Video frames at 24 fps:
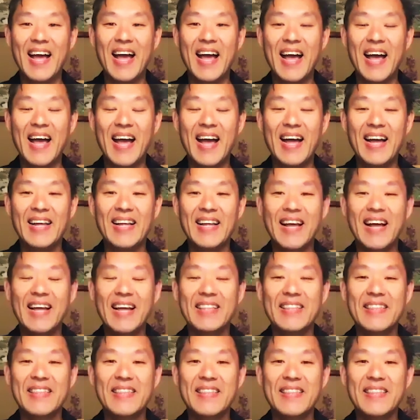I
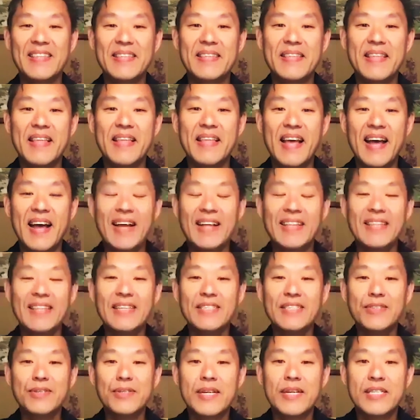think
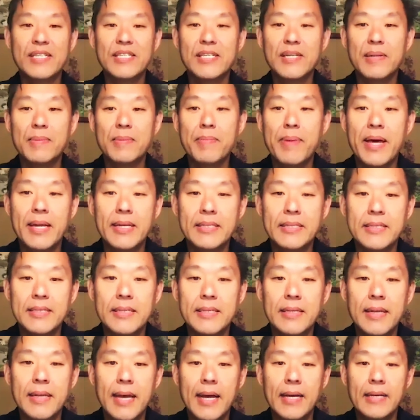traditional medicine
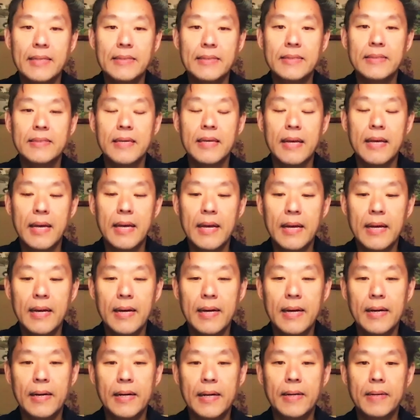has
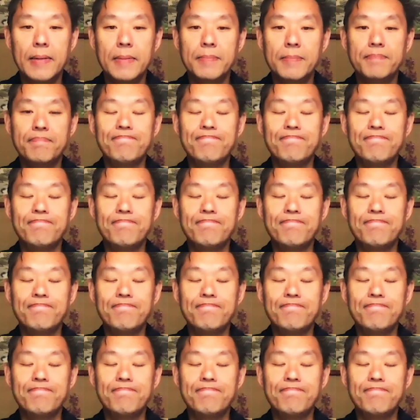what